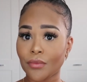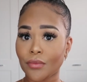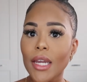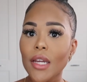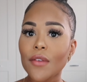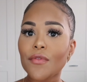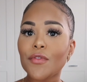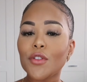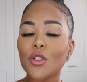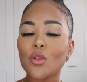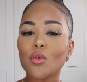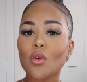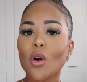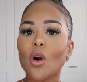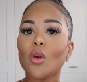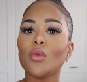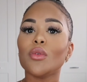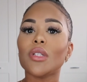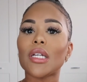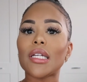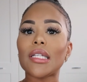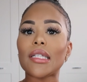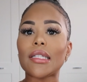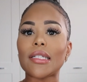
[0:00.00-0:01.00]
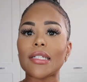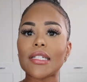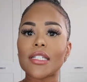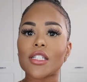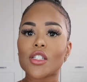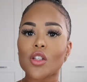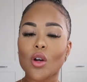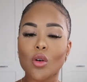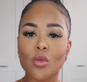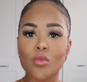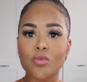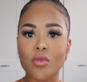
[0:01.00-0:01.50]
If you own a
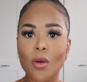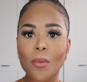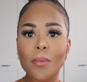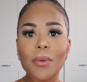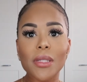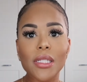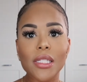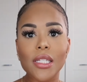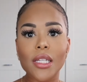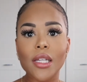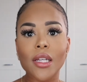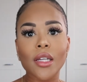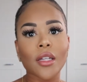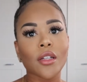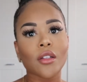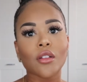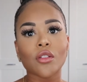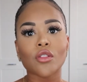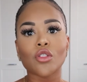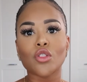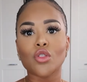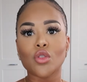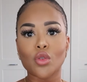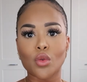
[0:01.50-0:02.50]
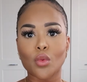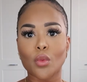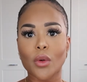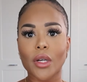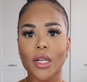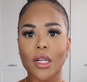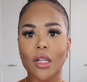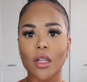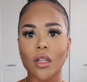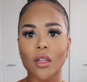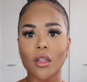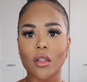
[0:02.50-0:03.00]
leasehold property, you
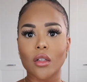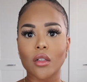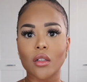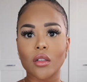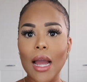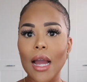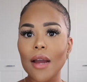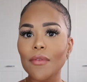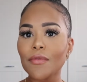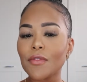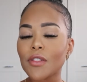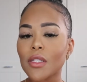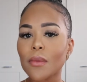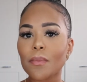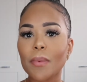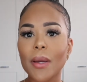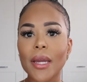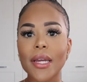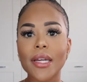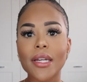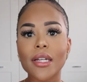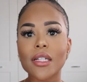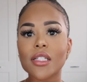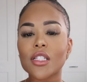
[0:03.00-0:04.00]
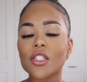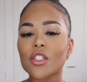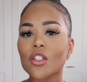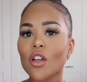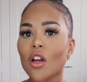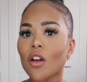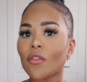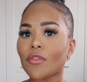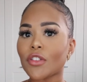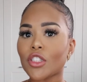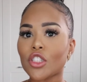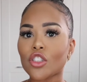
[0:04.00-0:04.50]
will have to pay a
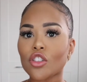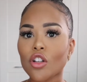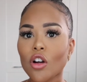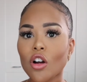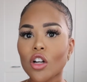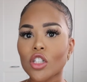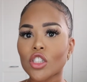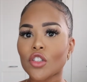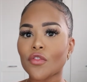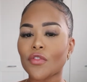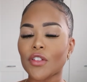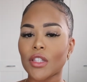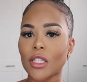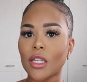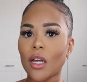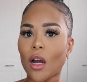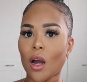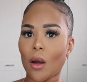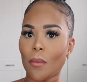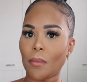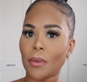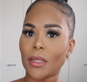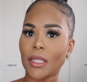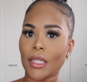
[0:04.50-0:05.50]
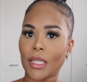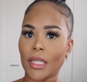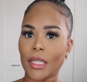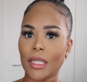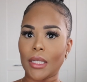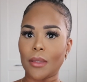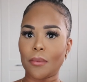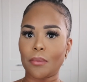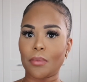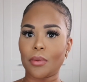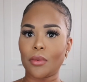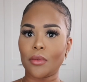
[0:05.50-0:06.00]
service charge for the
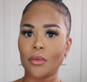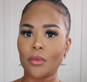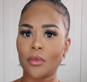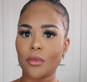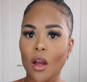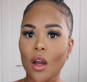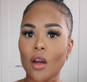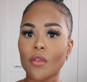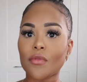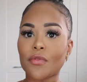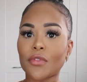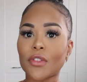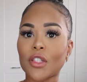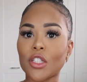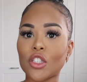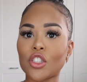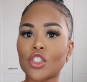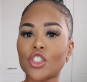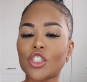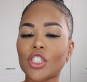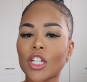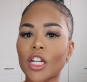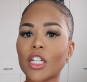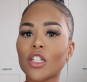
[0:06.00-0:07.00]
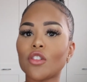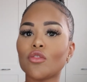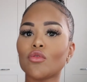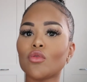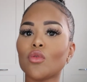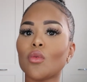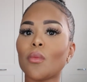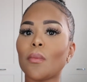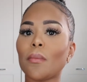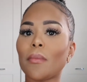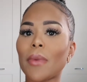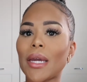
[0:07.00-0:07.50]
upkeep of the
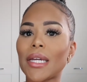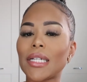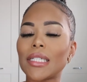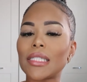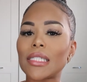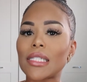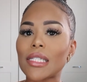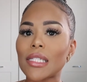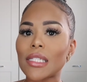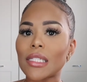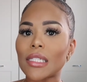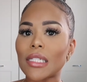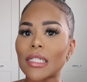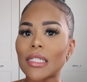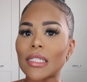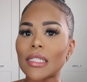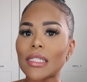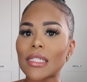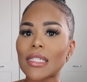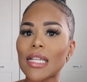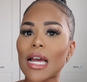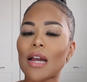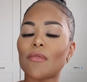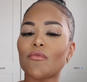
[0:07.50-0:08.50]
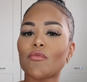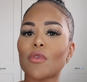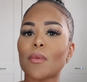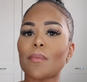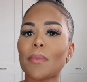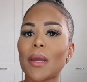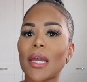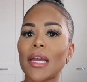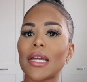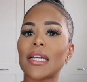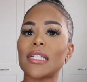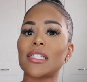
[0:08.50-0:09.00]
general maintenance and
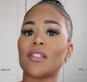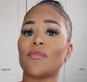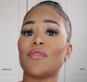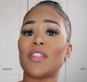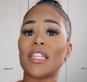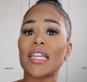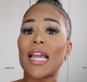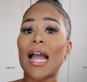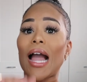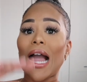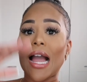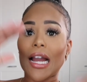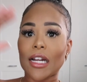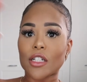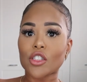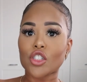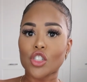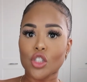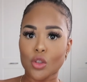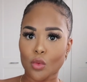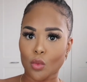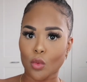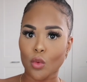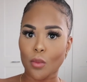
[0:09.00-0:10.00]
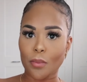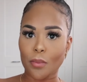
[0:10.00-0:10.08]
repairs of the actual